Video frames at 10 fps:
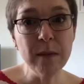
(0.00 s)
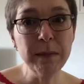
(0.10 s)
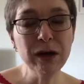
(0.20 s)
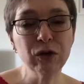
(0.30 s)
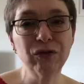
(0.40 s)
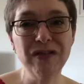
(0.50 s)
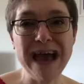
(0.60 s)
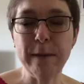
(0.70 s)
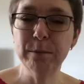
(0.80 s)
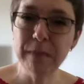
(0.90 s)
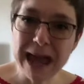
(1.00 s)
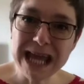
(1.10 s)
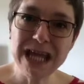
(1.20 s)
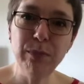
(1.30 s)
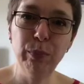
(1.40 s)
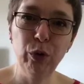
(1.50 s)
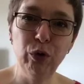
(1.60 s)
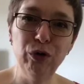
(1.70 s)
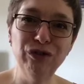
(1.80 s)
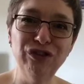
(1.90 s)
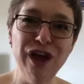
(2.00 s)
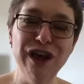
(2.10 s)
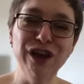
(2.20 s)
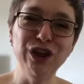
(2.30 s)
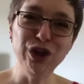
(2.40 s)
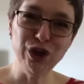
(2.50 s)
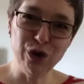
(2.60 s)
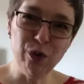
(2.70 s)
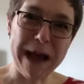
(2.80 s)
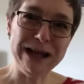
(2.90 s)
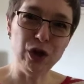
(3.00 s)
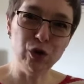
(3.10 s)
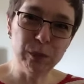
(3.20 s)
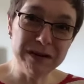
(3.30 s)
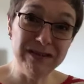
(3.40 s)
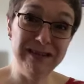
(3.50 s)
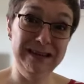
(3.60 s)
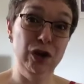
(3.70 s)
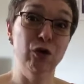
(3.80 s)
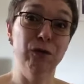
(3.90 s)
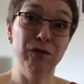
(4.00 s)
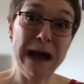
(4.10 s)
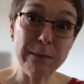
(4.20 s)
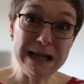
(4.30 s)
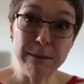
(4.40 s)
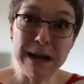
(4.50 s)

because that may put you and your business and your family,